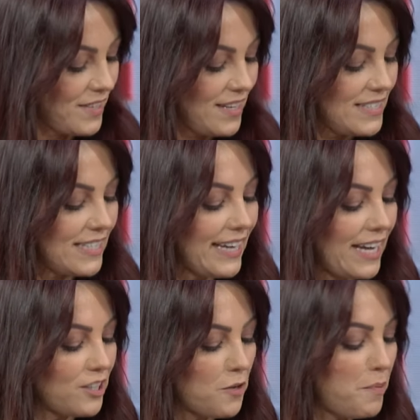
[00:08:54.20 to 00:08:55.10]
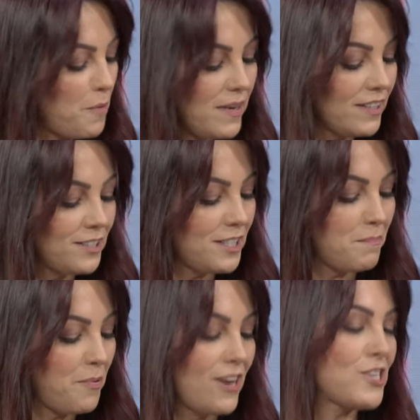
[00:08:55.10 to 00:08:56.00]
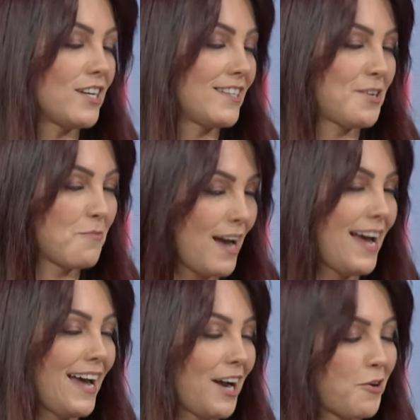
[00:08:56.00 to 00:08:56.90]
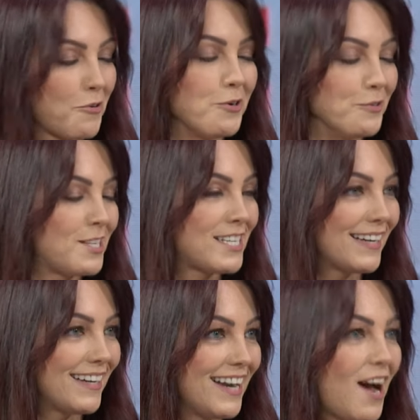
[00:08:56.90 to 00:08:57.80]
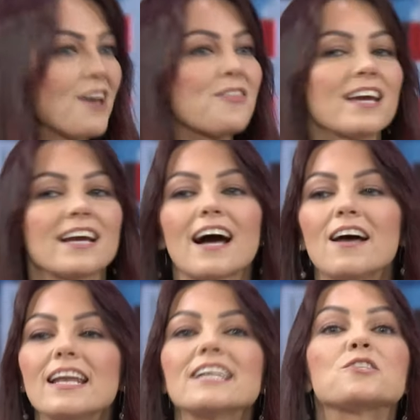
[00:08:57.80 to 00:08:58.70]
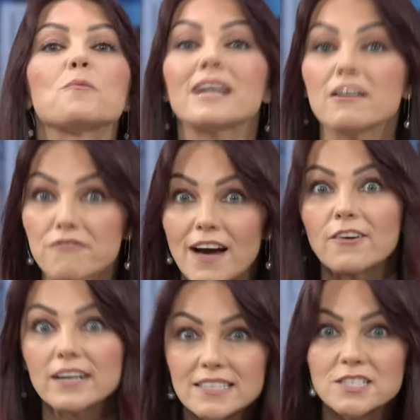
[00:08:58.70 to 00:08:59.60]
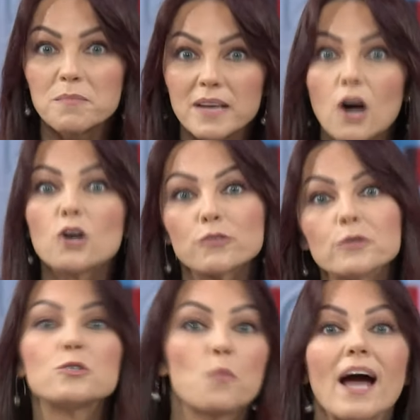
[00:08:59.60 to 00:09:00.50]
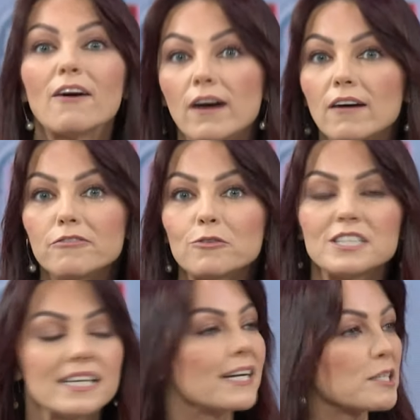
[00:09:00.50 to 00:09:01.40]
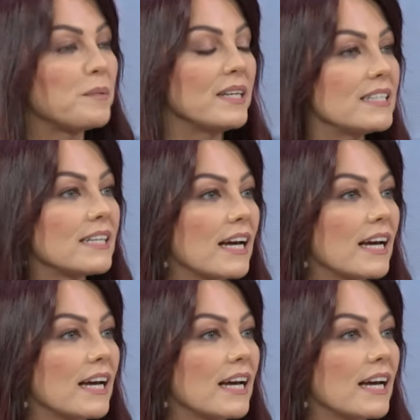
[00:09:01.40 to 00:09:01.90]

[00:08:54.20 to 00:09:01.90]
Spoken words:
Silke, don't put me under pressure to wear Croots. And I think let's nominate Faris to be our Croot wearer for DXB today.